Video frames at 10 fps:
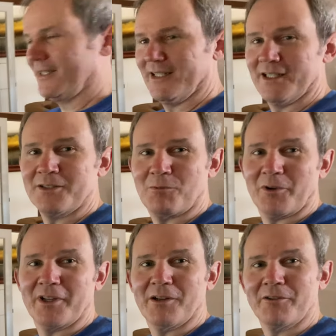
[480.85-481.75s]
uh, it's
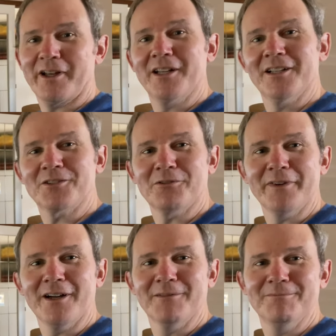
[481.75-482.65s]
working out great so
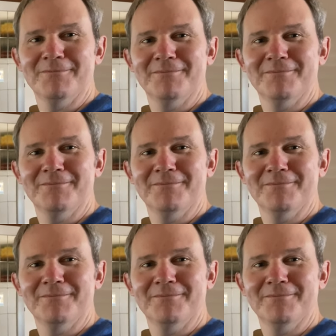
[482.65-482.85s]
far.